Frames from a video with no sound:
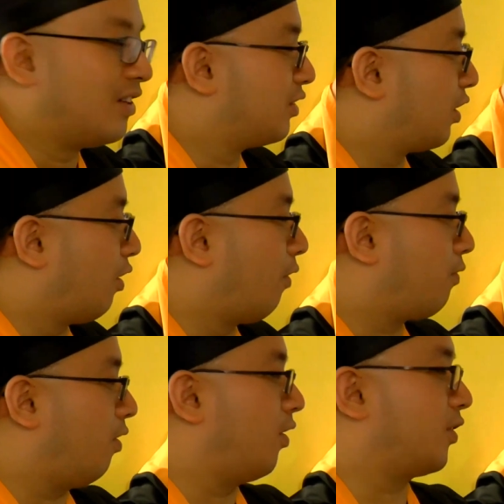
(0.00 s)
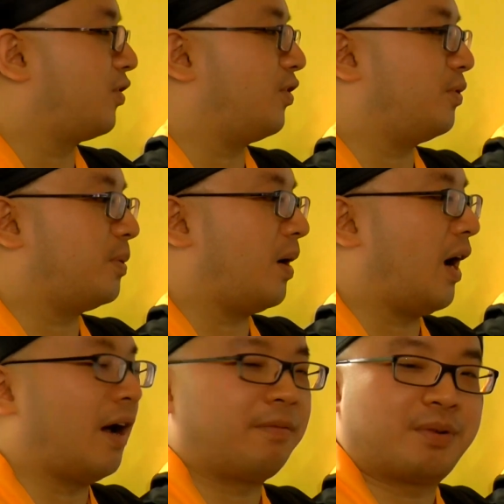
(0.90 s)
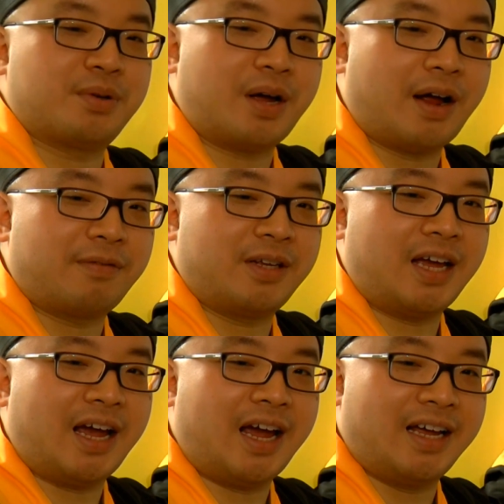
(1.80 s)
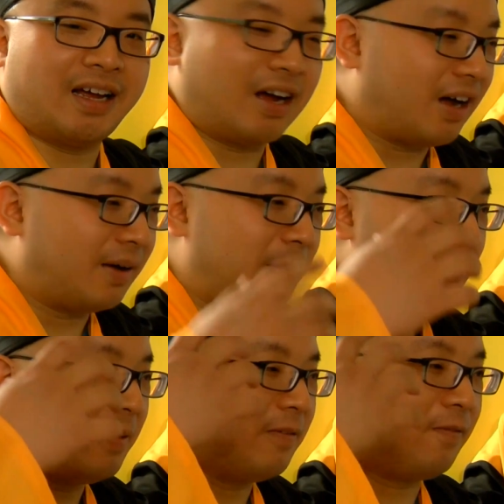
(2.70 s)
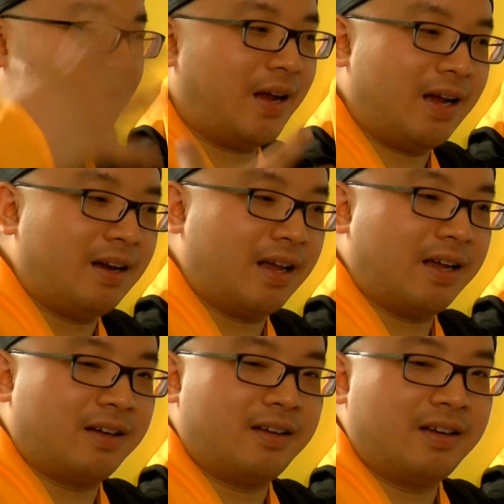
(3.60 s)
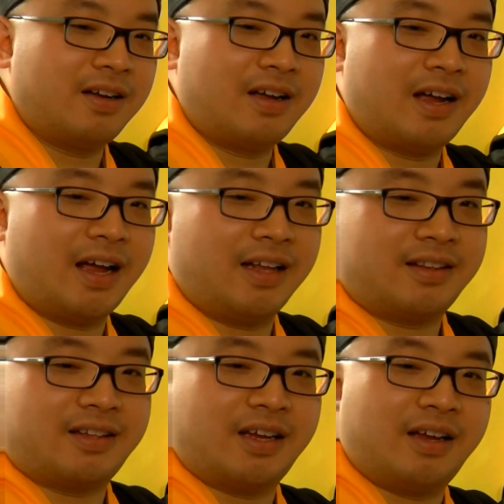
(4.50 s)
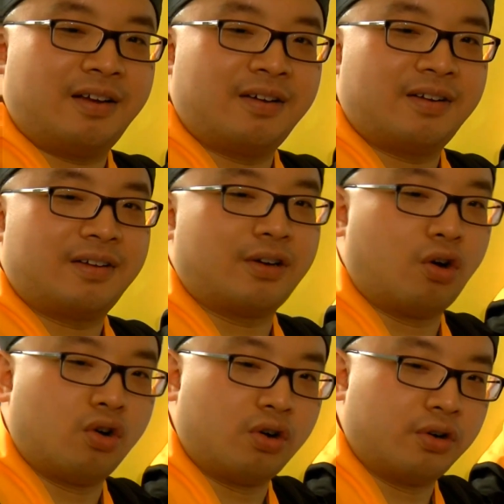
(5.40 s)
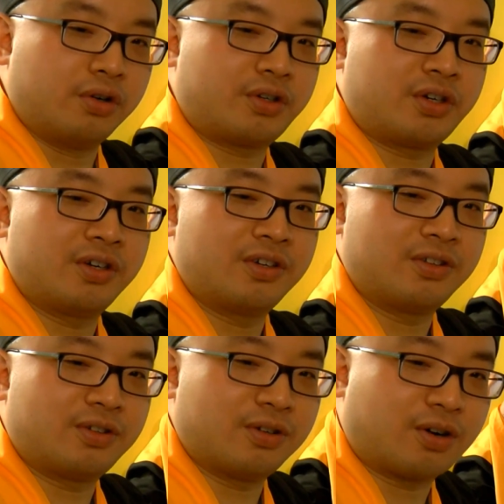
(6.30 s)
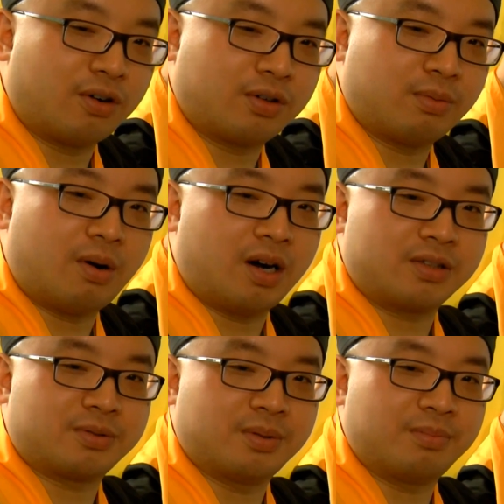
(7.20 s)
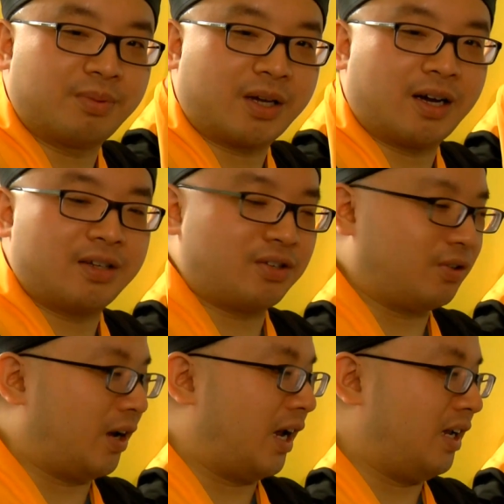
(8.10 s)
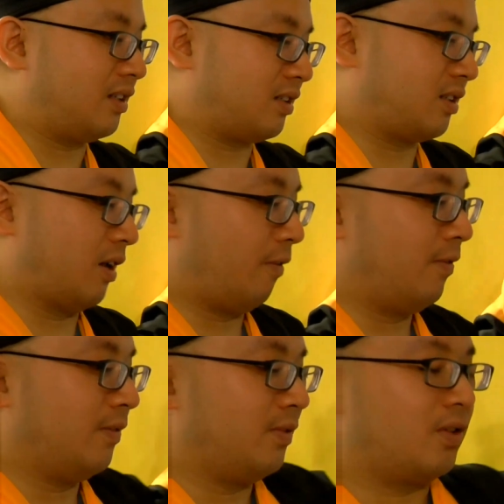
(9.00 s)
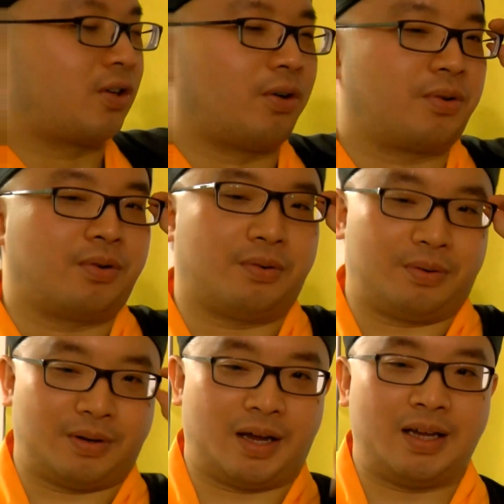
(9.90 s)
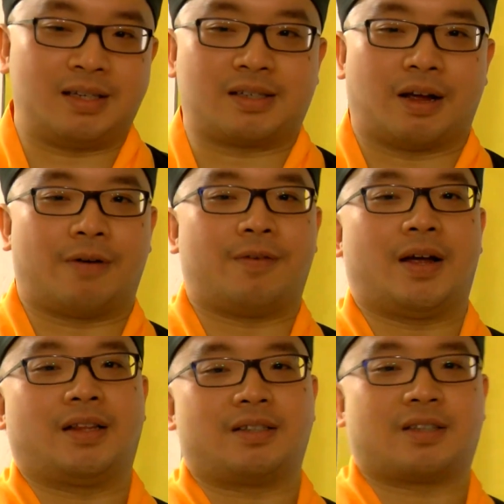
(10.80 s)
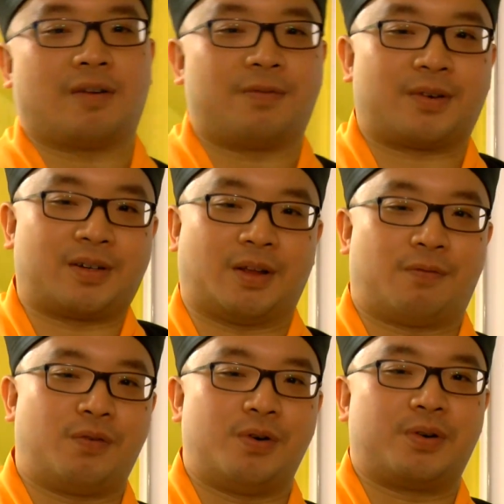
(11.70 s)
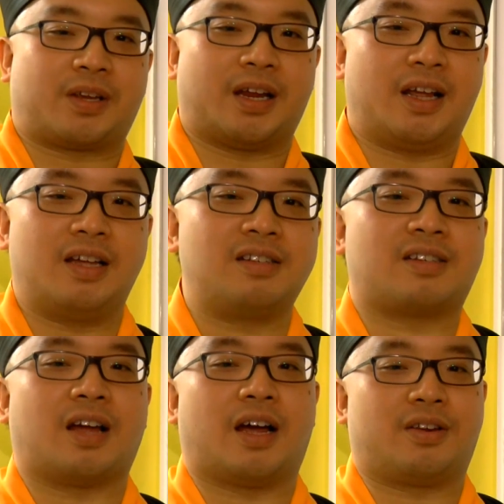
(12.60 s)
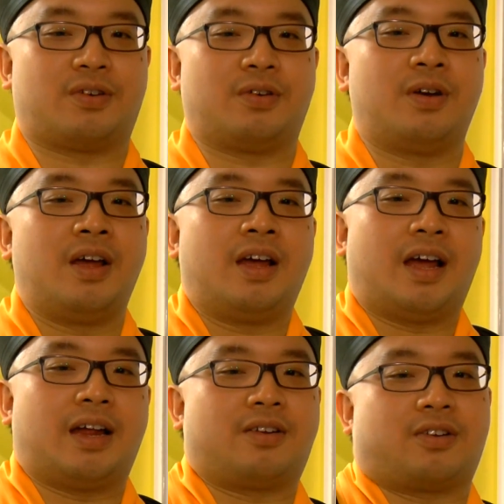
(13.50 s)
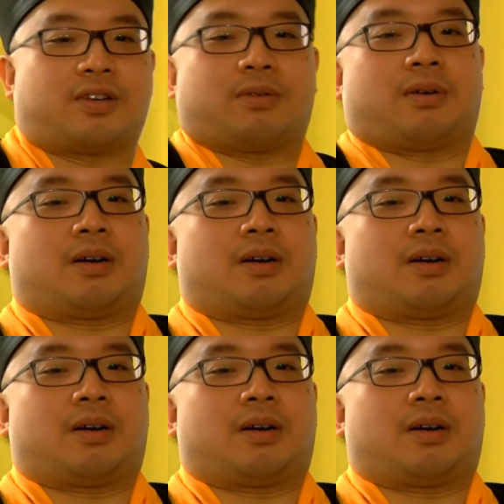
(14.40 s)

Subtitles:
So of course you will have to have the feeling and the urge to go to washroom because you ate stuff. So you ate stuff and the food get inside you and it just goes